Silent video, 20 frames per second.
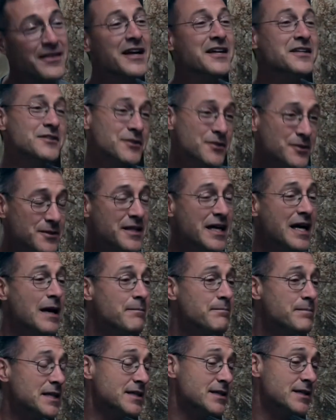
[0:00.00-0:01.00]
They do
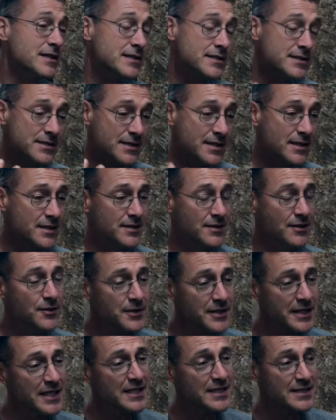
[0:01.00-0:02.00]
that because
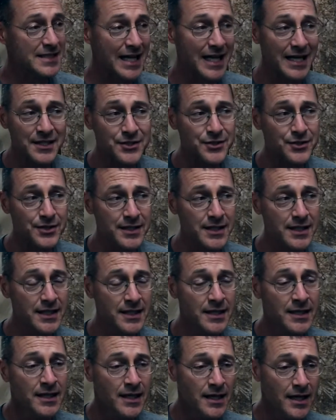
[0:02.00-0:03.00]
Enoki is
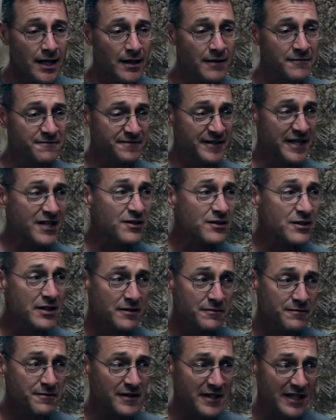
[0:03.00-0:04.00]
actually a
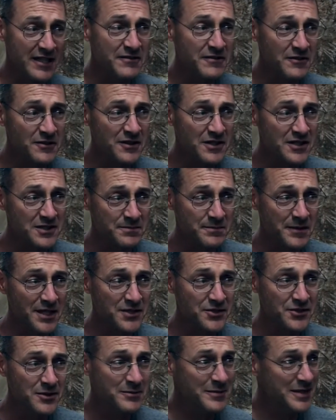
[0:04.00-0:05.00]
fairly flavorless
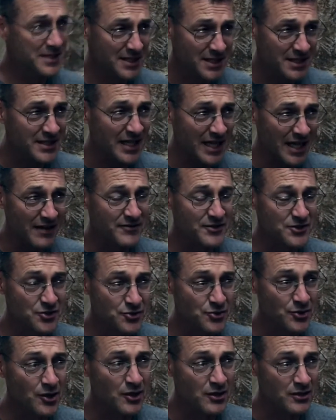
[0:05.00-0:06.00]
mushroom. It doesn't have a
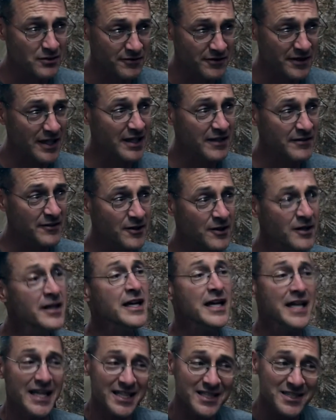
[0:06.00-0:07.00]
strong flavor.
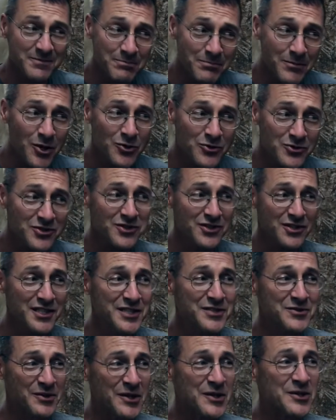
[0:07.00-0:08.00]
It's
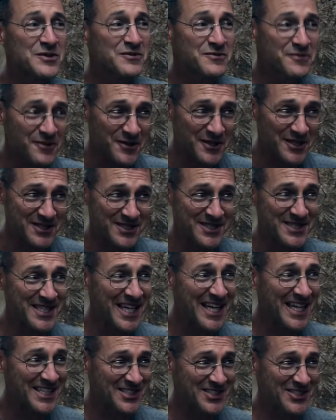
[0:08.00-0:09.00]
mostly grown for its
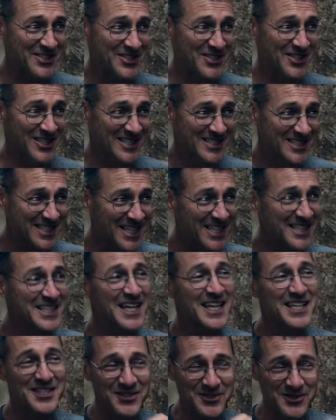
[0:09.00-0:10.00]
texture. It's got
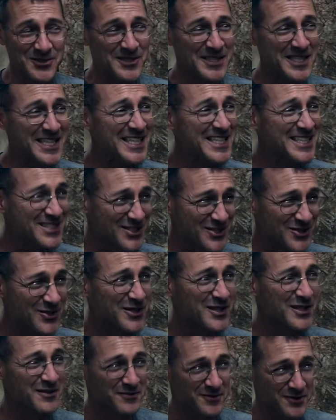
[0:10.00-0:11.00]
that unique
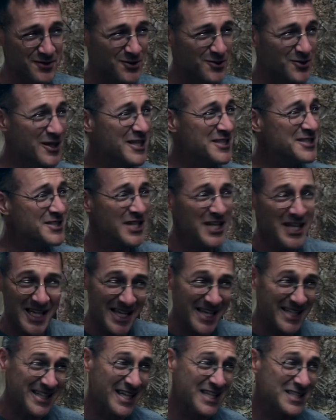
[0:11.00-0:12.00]
sort of crunch,
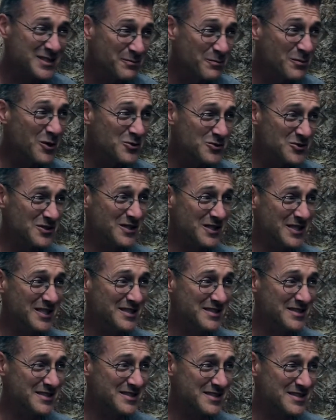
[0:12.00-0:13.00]
and that's mostly
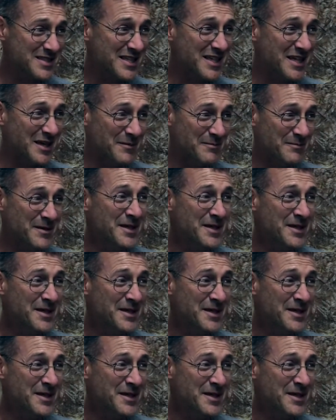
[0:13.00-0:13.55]
in the stem.